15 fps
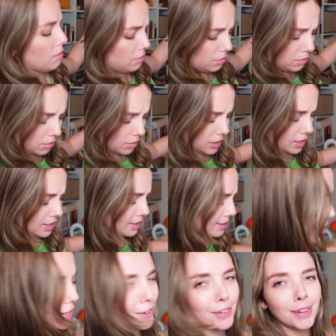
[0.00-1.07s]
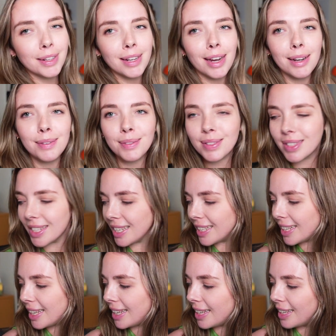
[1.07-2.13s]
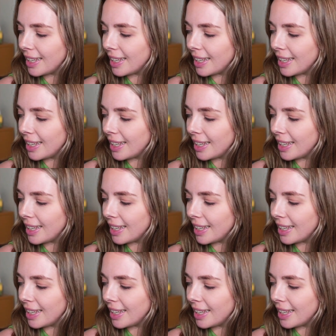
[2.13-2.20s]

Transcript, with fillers: Ooh, I don't even know what's in here.